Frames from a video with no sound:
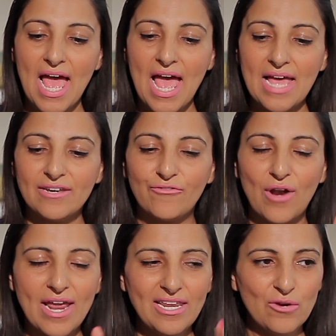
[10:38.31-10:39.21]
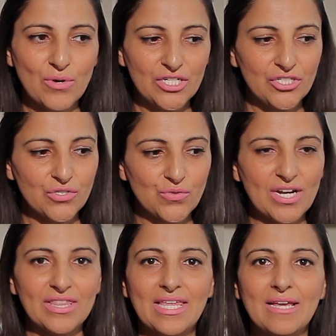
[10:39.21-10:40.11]
And for any questions or
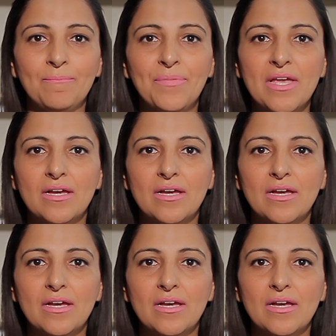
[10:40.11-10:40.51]
anything,